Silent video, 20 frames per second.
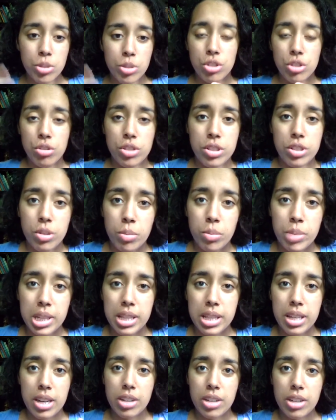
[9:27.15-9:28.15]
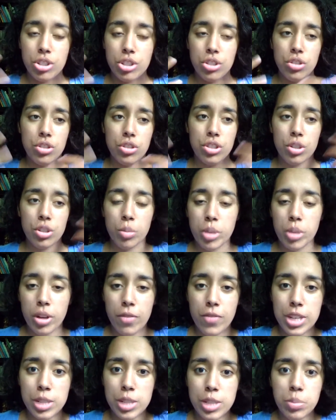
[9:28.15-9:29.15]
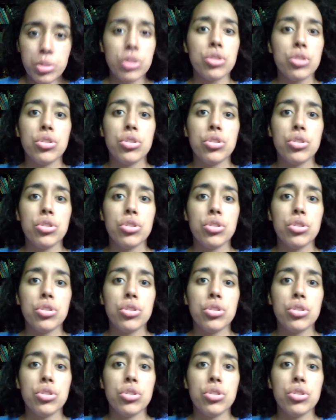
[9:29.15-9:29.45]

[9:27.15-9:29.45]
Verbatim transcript: Should you still be there? Should you still be on Facebook?